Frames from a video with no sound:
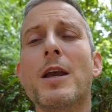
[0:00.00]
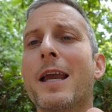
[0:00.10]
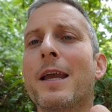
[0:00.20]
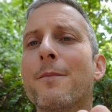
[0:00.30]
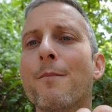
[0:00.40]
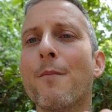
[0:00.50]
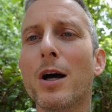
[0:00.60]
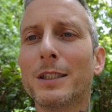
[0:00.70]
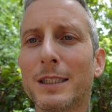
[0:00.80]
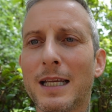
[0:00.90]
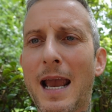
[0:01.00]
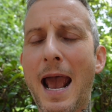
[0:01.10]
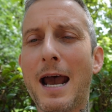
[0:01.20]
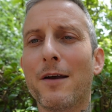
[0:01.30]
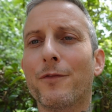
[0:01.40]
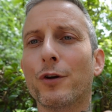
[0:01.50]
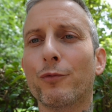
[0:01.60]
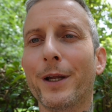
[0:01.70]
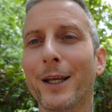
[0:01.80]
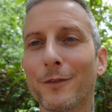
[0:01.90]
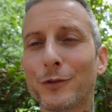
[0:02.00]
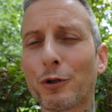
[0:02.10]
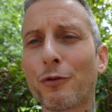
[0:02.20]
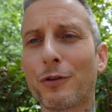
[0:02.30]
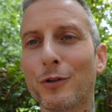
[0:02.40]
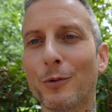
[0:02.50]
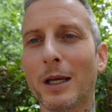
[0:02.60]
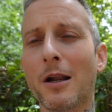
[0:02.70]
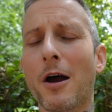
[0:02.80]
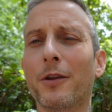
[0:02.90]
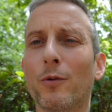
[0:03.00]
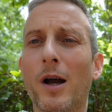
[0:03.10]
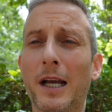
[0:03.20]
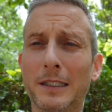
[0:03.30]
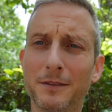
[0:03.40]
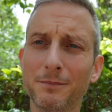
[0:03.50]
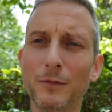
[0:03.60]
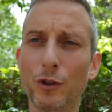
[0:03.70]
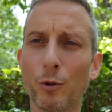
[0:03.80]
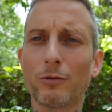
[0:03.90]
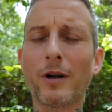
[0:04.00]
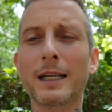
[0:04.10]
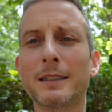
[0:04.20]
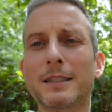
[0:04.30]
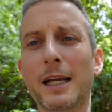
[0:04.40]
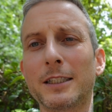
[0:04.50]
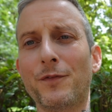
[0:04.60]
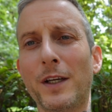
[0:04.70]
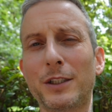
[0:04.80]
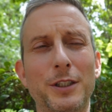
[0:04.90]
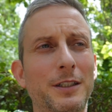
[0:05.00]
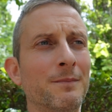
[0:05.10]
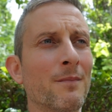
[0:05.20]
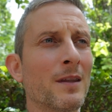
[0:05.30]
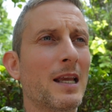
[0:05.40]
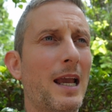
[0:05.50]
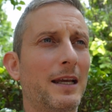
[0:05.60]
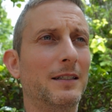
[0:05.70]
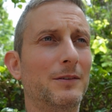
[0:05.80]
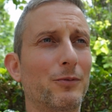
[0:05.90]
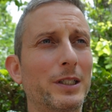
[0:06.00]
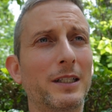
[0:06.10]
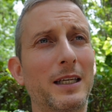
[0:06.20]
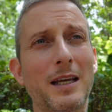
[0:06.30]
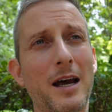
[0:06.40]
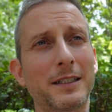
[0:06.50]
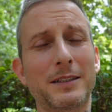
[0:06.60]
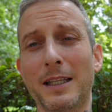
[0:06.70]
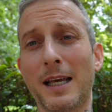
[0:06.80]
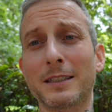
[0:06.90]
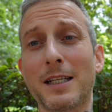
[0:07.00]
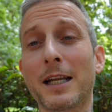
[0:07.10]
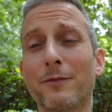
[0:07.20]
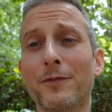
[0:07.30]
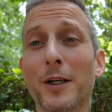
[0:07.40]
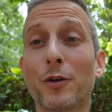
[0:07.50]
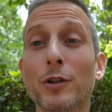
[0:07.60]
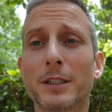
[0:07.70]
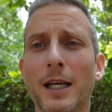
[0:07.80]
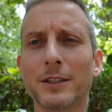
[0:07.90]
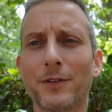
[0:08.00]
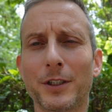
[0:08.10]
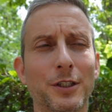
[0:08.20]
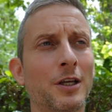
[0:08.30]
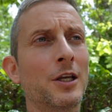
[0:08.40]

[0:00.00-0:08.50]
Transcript: it must have the ring of truth to it. Otherwise, you are writing science fiction, And really, honestly, that is not even very good science fiction.